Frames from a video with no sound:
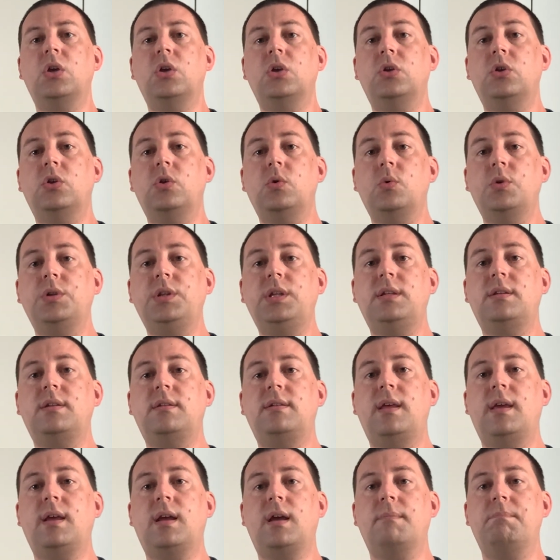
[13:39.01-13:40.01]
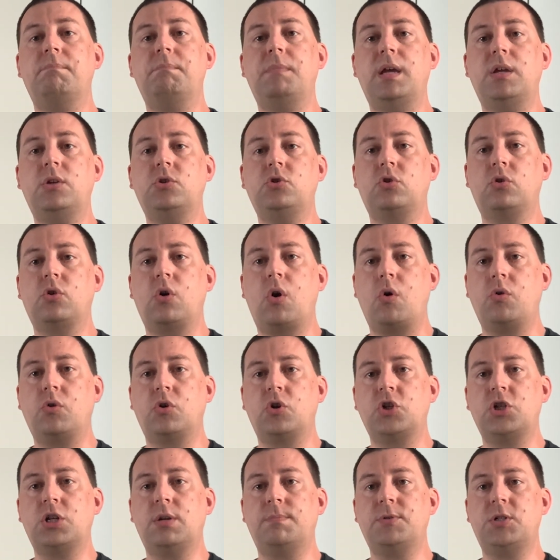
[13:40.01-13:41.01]
you will need to take a major
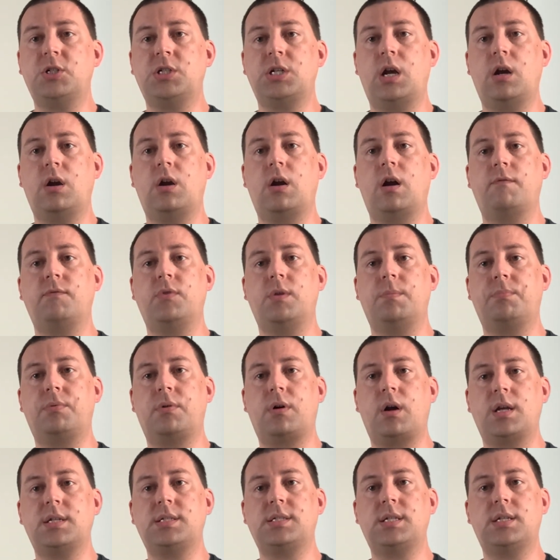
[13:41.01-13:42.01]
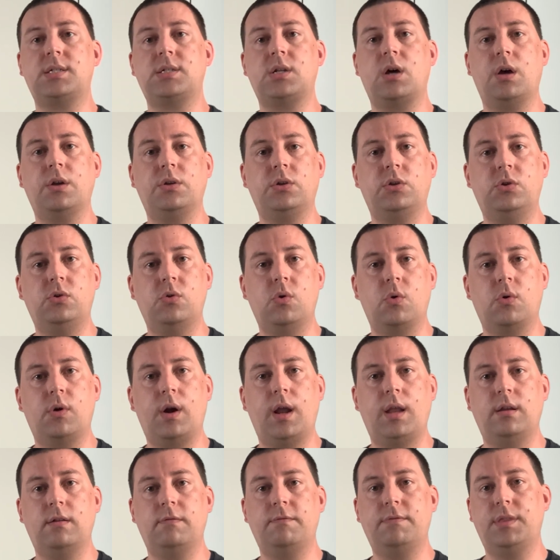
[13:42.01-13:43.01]
ownership share of the process on your
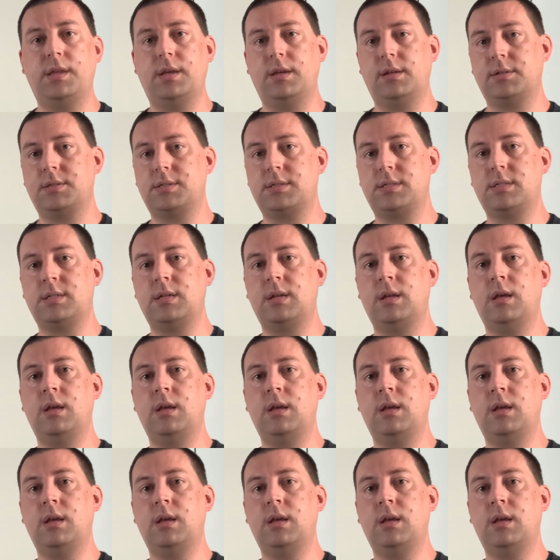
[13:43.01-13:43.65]
end of things.